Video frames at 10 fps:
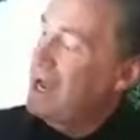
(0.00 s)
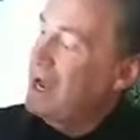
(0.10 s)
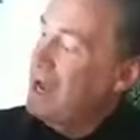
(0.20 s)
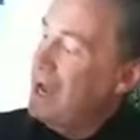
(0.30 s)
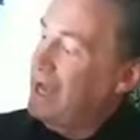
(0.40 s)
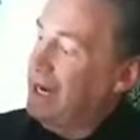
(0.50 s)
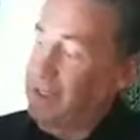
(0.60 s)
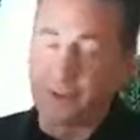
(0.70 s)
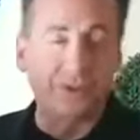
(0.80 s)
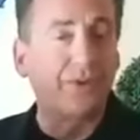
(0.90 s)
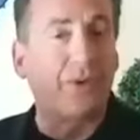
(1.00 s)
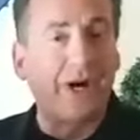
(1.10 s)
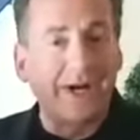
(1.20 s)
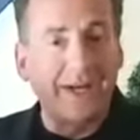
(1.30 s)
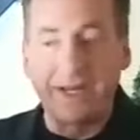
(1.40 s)
and, and so do
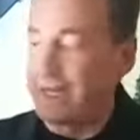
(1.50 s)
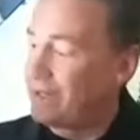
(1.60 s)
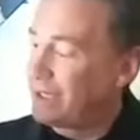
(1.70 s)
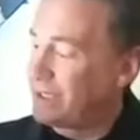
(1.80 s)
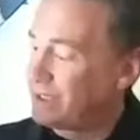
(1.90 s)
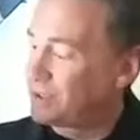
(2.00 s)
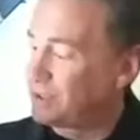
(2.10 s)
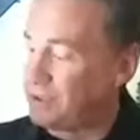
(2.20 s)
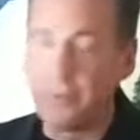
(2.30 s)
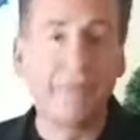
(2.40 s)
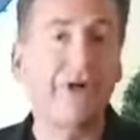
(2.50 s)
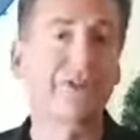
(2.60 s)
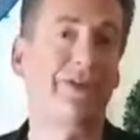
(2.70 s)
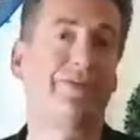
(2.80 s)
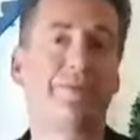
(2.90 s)
I, and that is you must have
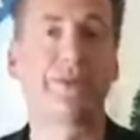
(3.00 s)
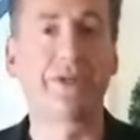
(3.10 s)
a book.